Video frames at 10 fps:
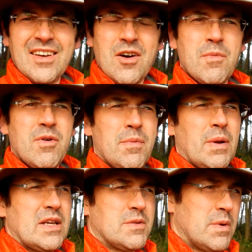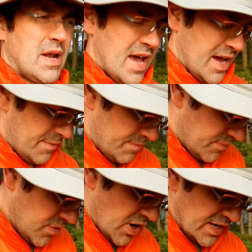Got my replacement hat.
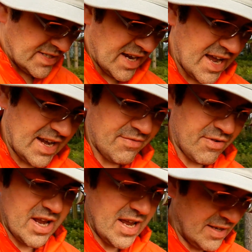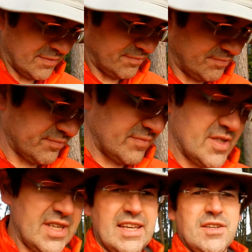Not entirely free.
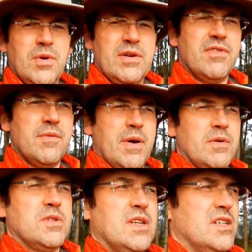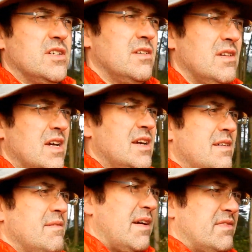£6 for the postage.
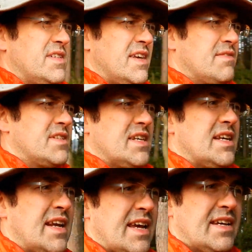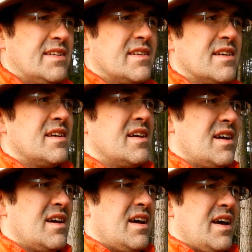After 17 years,
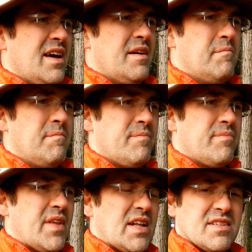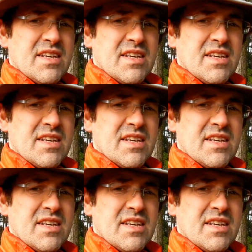I'll